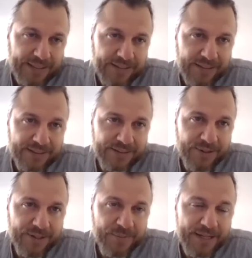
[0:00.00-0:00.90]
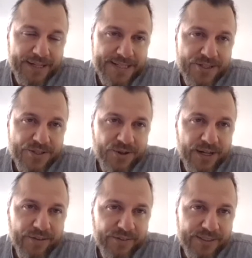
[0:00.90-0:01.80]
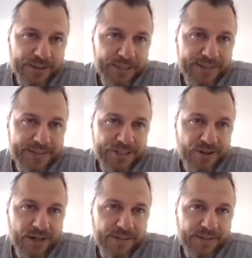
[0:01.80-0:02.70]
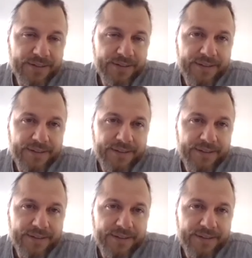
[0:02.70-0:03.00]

cluster randomized trial, a feasibility trial.